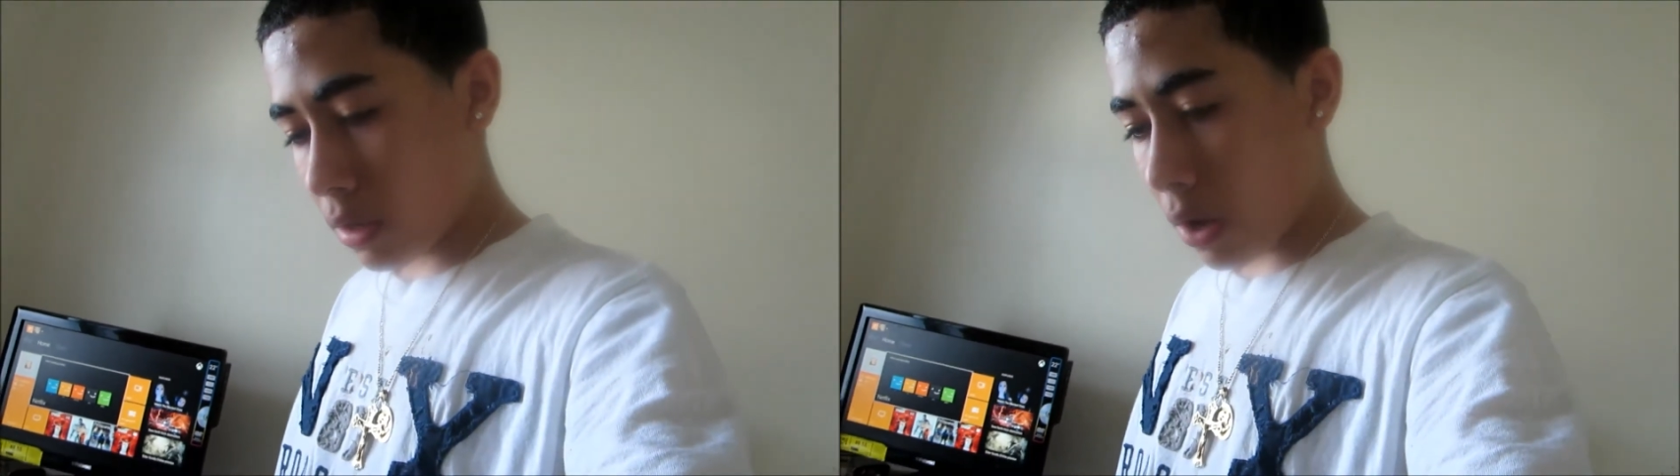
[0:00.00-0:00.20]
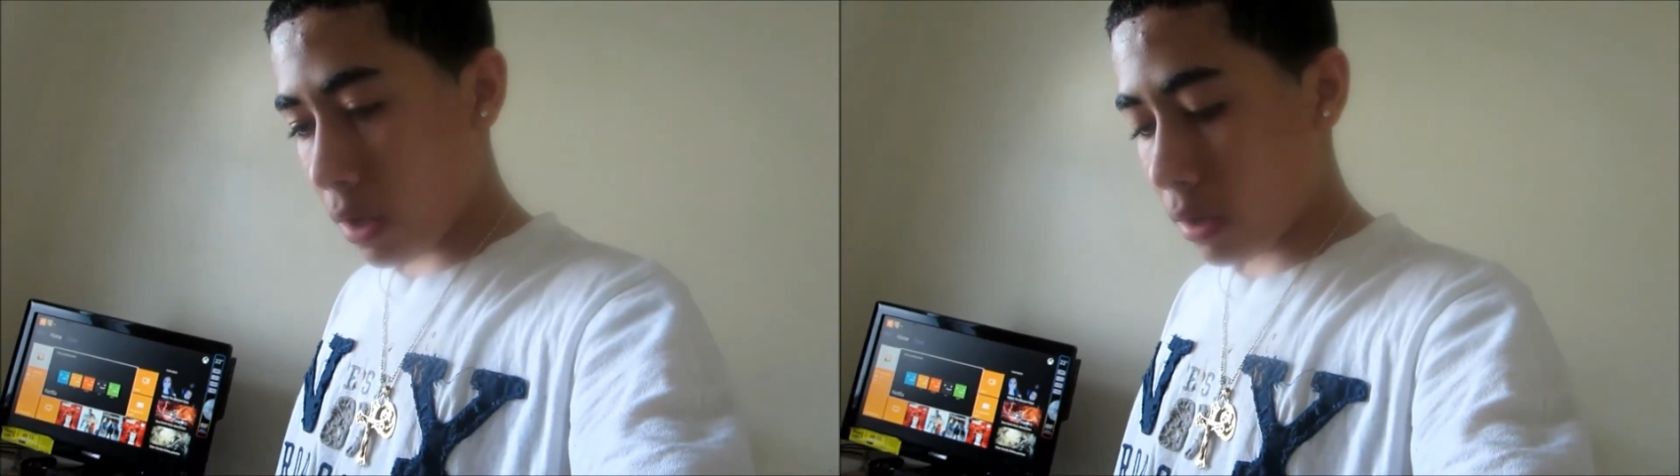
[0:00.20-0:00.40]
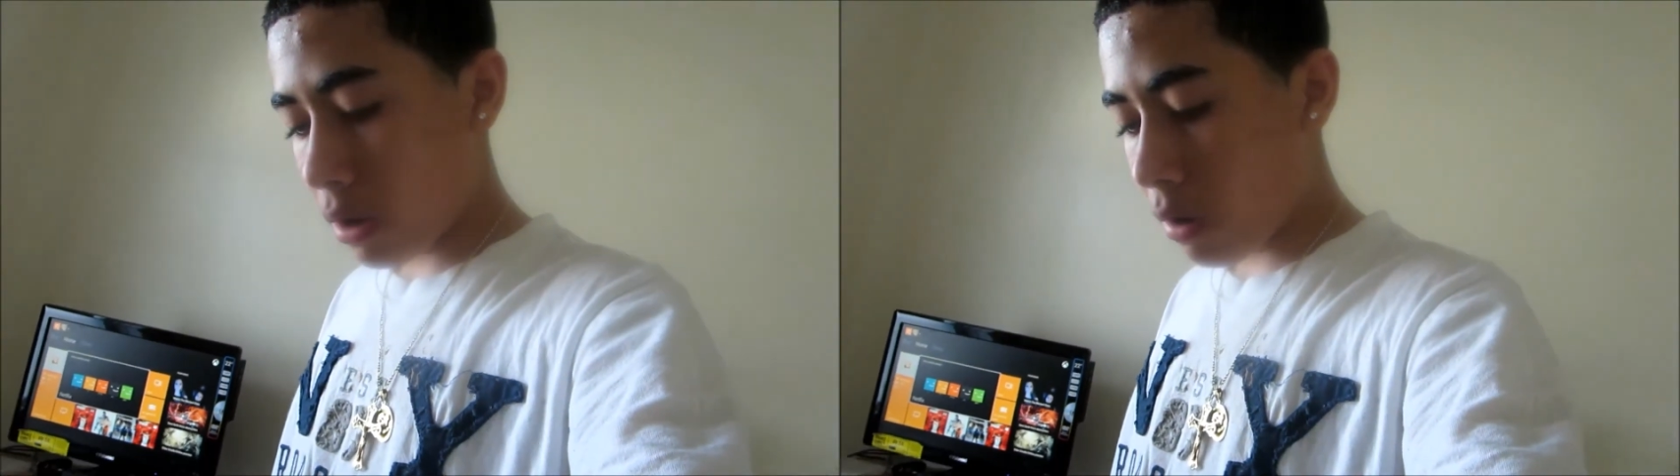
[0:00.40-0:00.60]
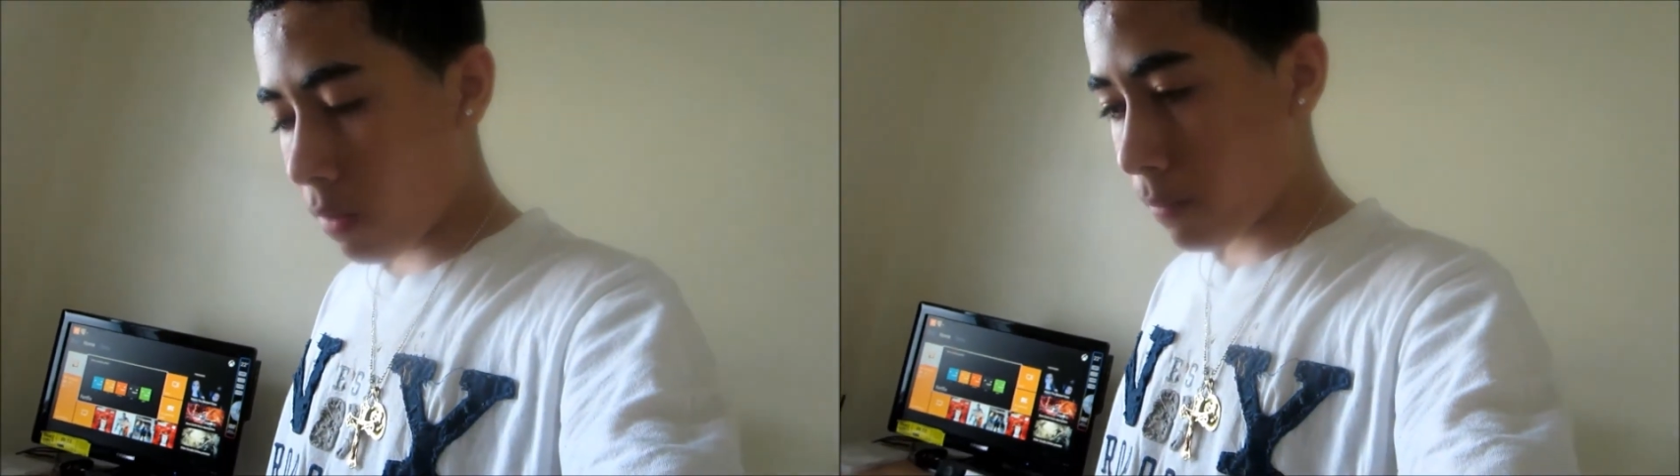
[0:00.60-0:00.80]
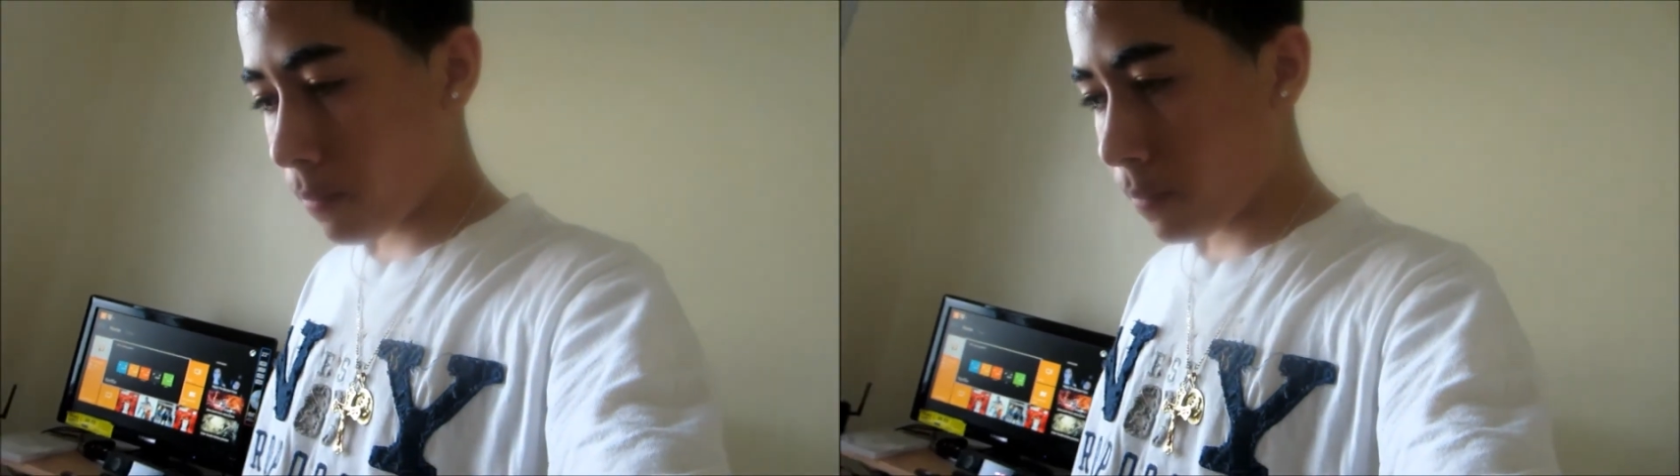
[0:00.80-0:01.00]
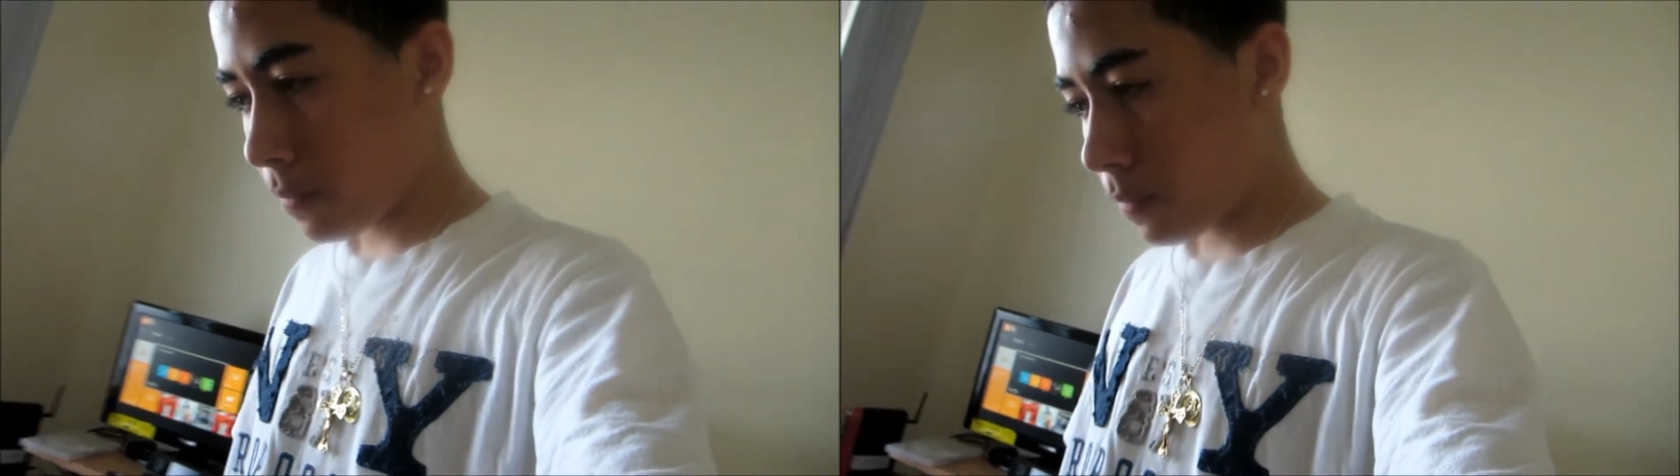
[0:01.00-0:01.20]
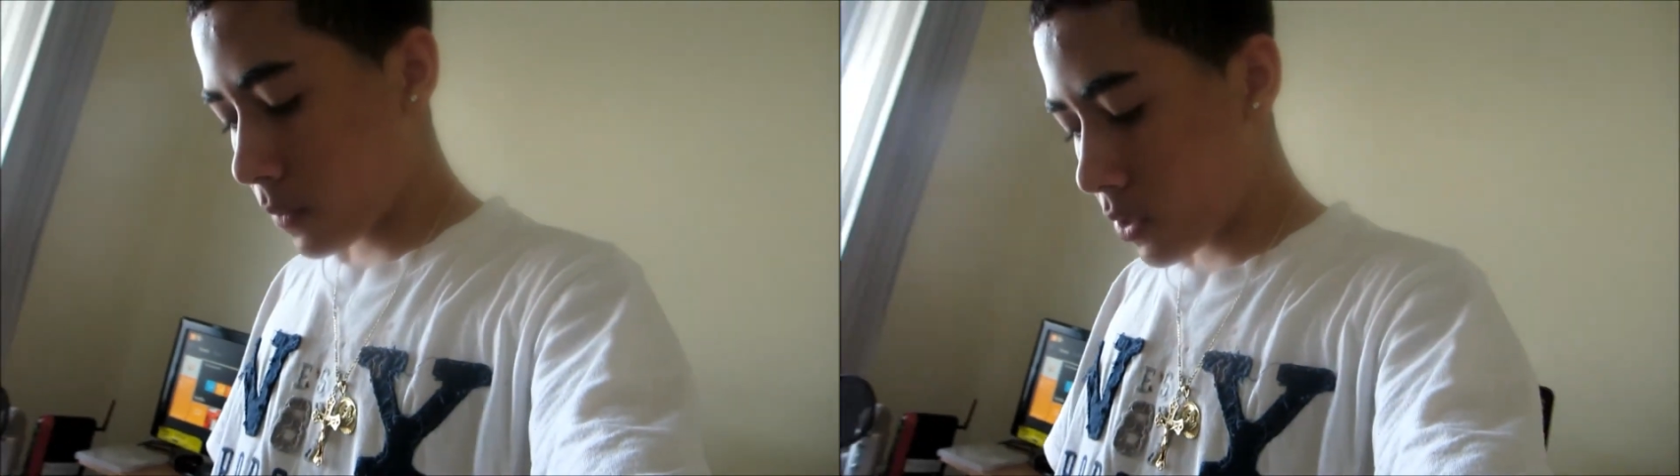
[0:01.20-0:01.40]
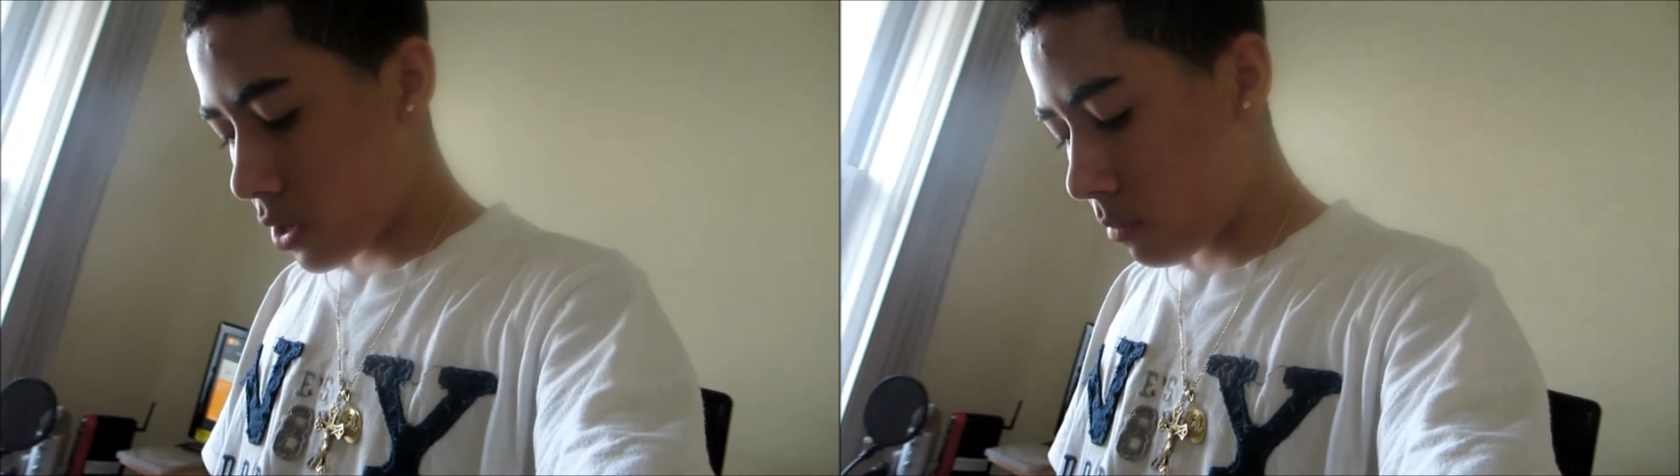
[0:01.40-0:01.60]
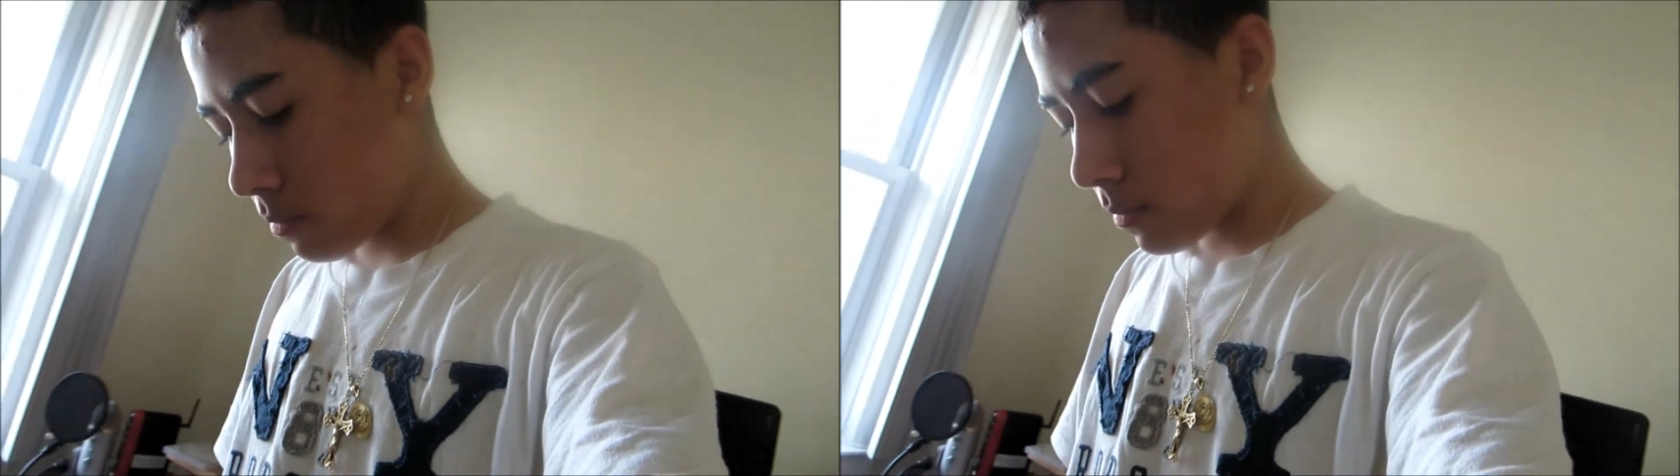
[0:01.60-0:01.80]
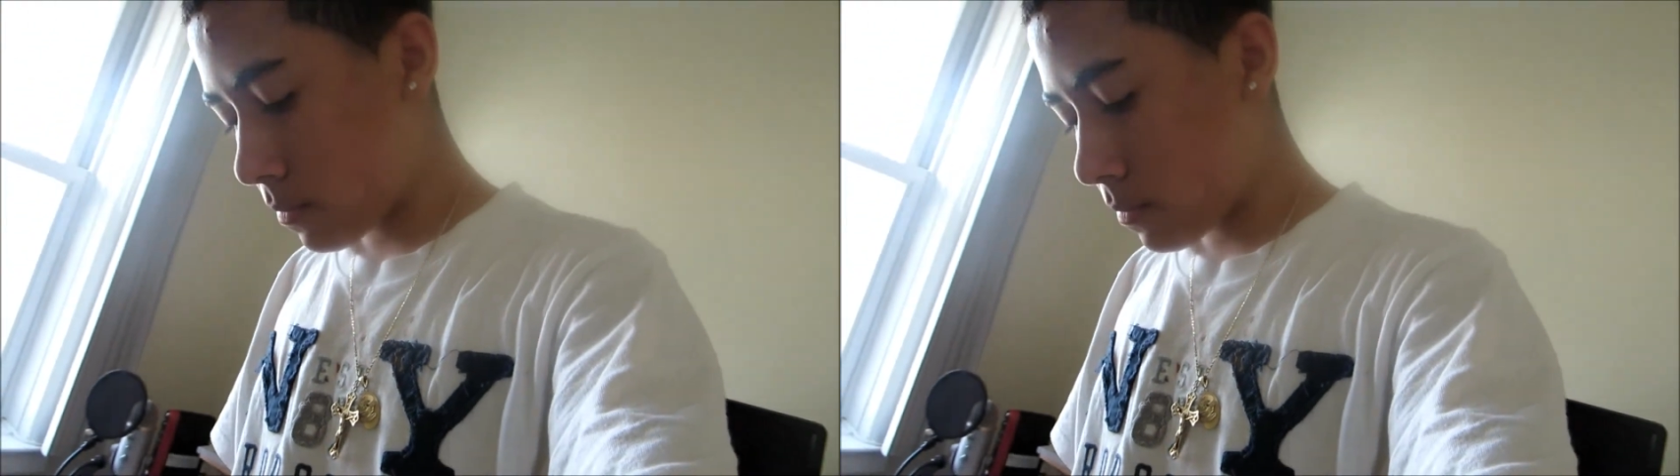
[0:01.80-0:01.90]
Go ahead, go. Jump.